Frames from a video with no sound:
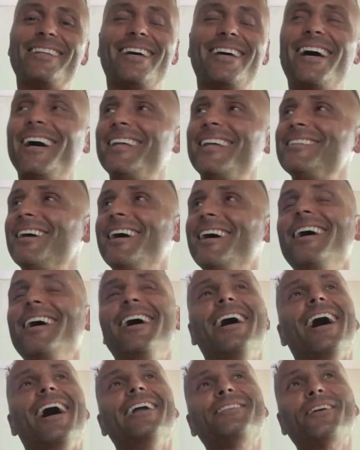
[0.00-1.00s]
I
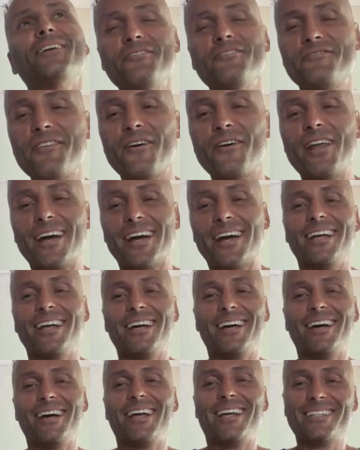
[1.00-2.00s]
don't feel like
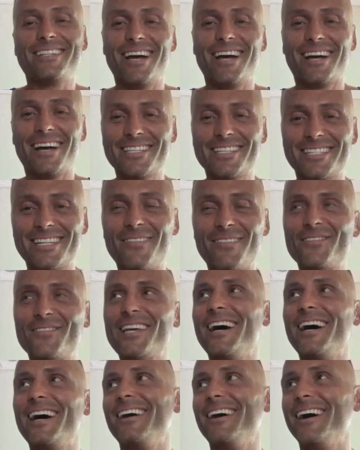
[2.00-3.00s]
that's like I
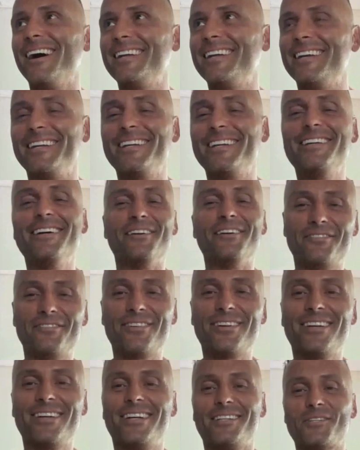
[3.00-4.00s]
stepped out of line
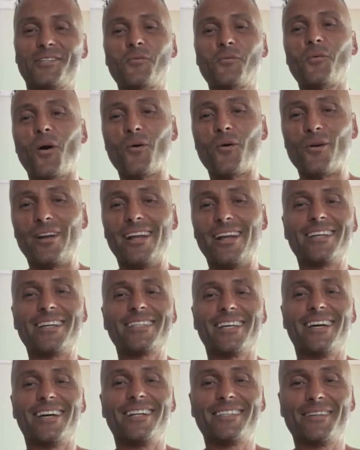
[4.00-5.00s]
enough to warrant
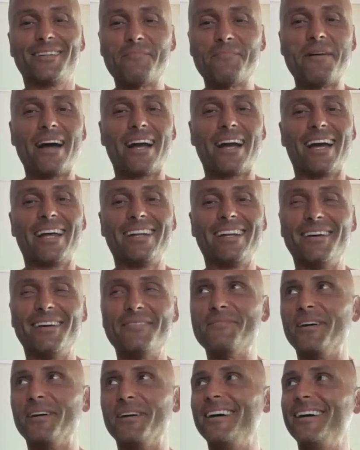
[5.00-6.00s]
to a
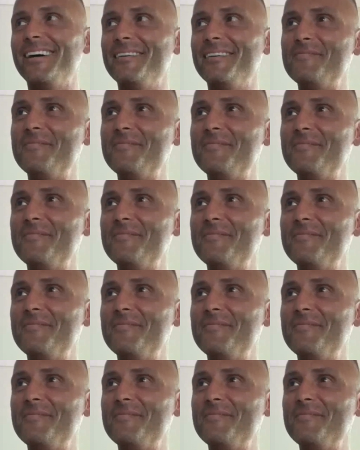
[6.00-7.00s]
backhander, but
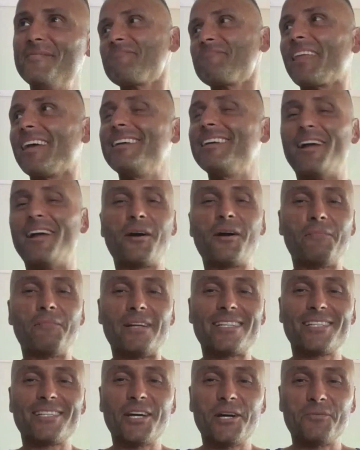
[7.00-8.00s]
a
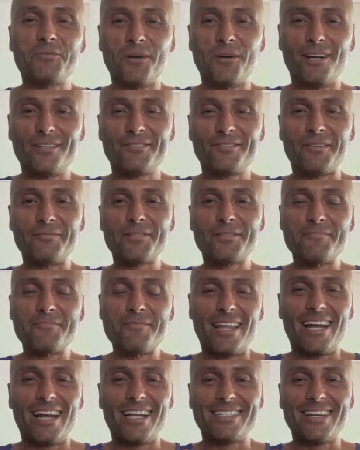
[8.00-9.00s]
couple of stern words from
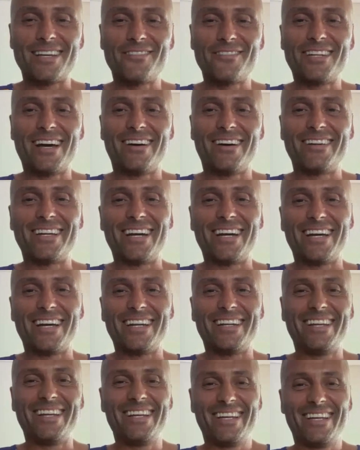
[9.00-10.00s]
some of the lads every now and
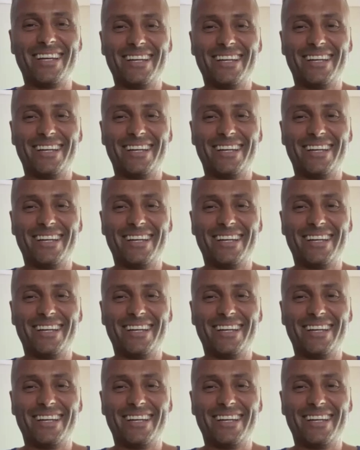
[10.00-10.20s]
again.